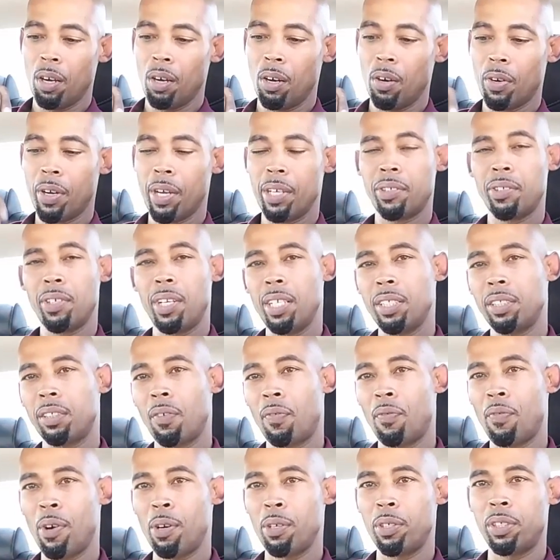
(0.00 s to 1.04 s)
Okay, so that's the
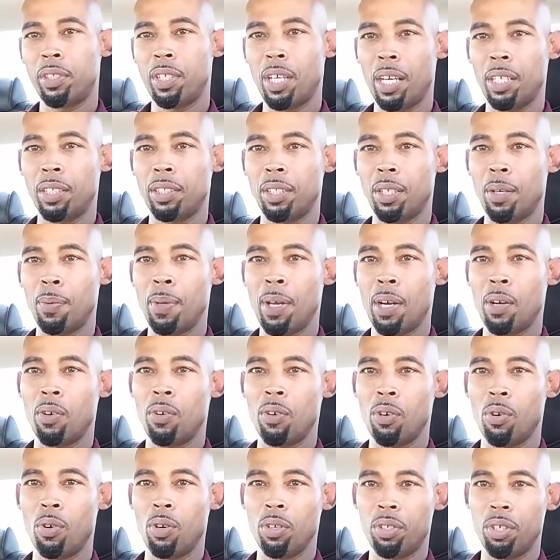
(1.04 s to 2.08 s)
first section. I'm not
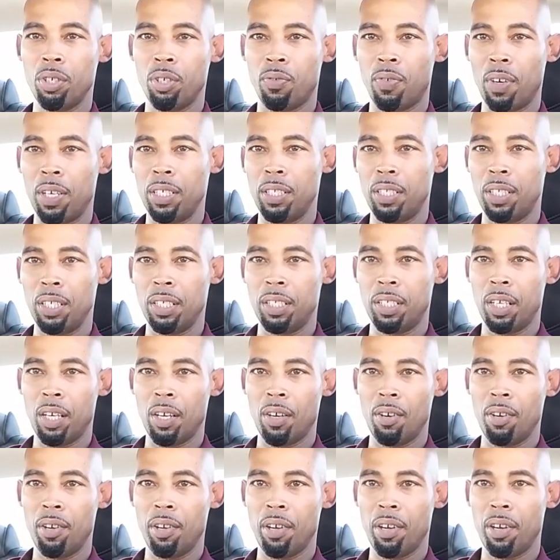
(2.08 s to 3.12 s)
going to go into great
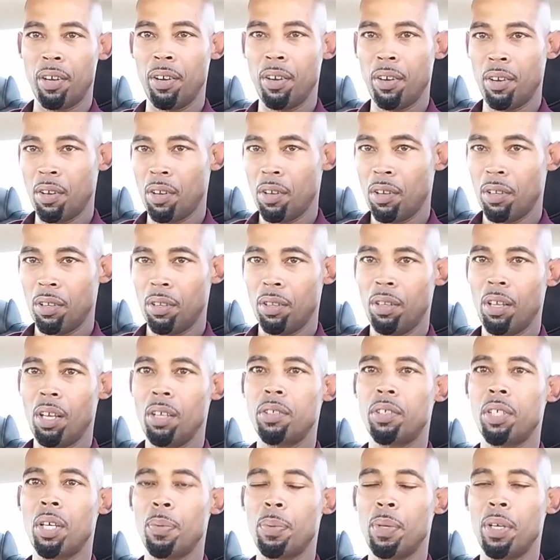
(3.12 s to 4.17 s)
detail here.
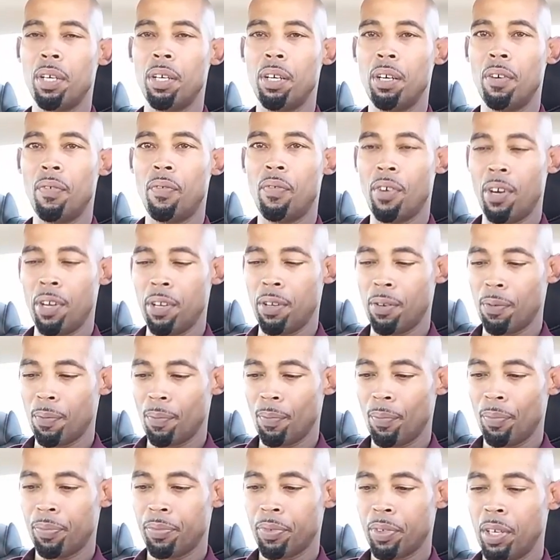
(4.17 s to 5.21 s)
That's something good for you.
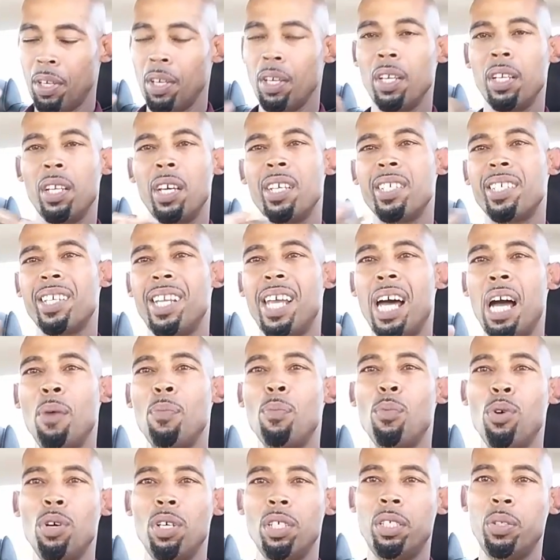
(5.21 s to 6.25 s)
There's a lot
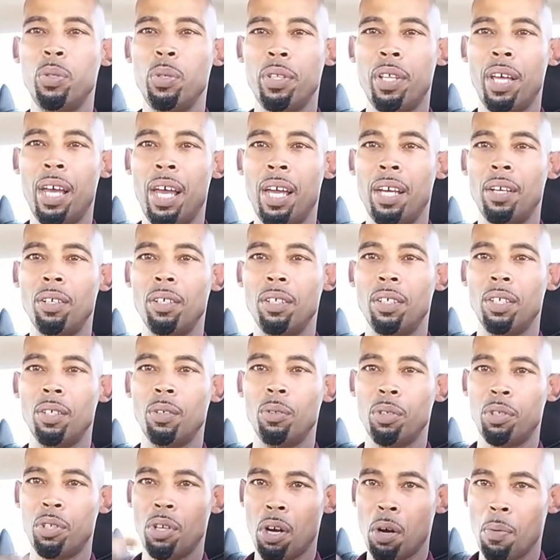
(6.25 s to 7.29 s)
more to that.
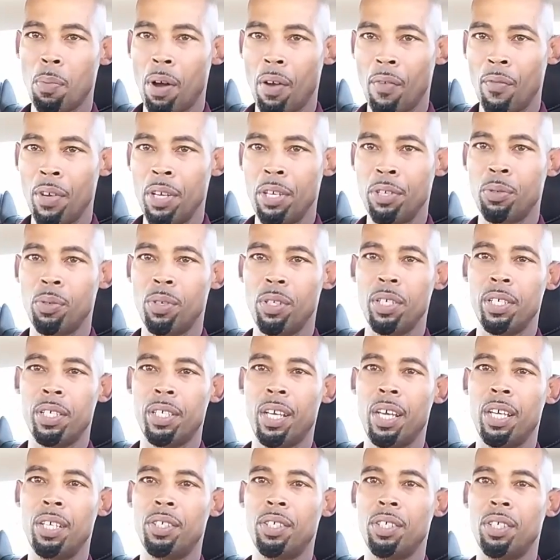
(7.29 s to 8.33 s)
We talk about
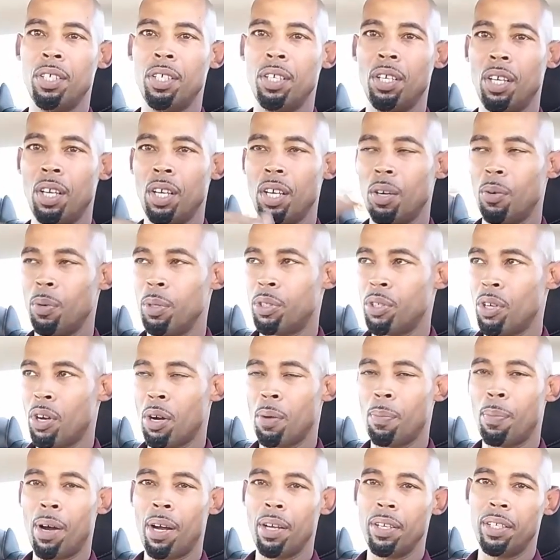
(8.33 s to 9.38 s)
visualization. We
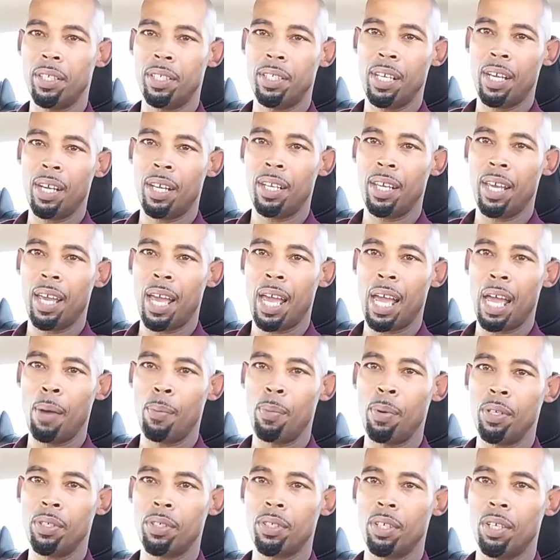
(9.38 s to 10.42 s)
talk about your daily
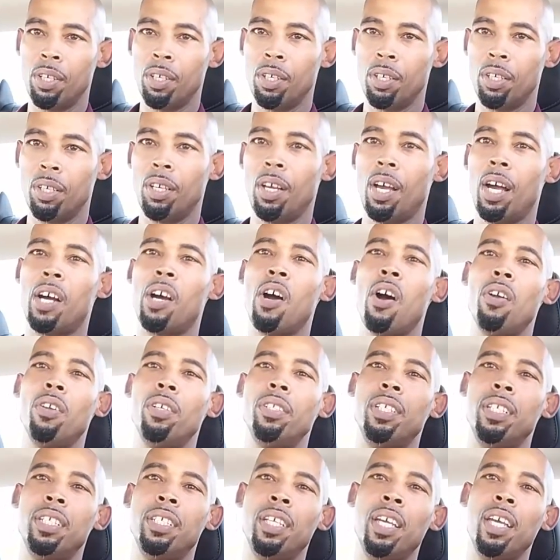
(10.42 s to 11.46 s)
habits. I call
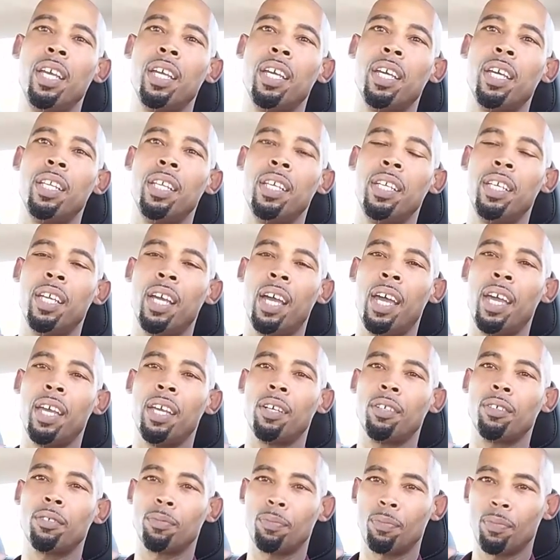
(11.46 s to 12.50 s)
it the yin and the yang.